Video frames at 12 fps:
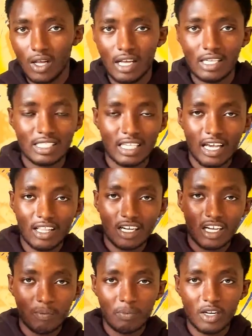scale a
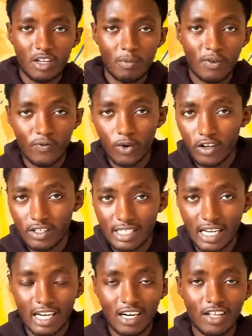company, before you
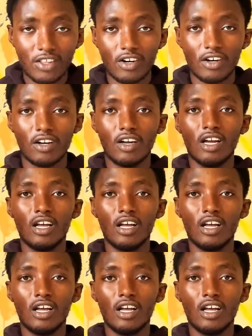take another